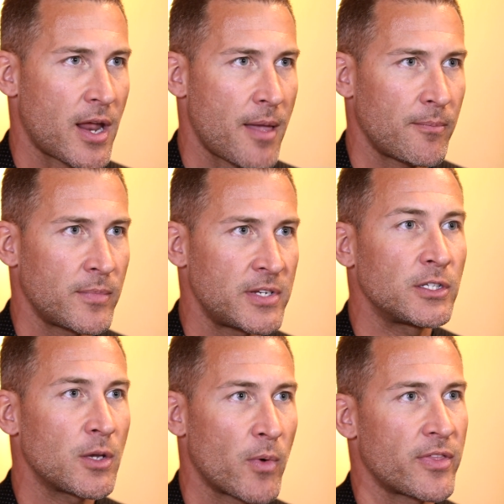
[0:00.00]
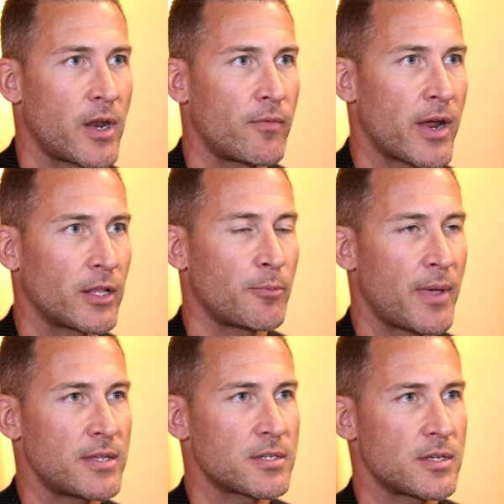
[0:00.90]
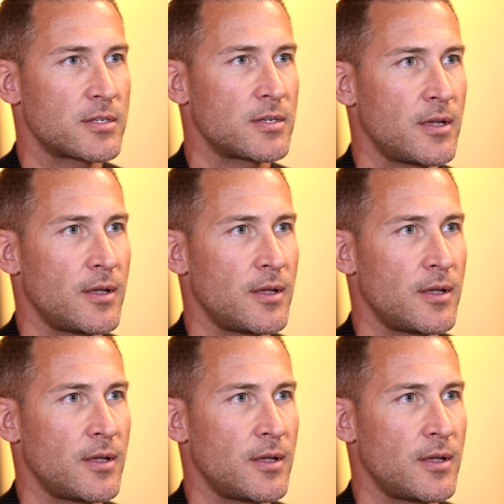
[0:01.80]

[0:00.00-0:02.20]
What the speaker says: that I'm dealing with on a regular basis.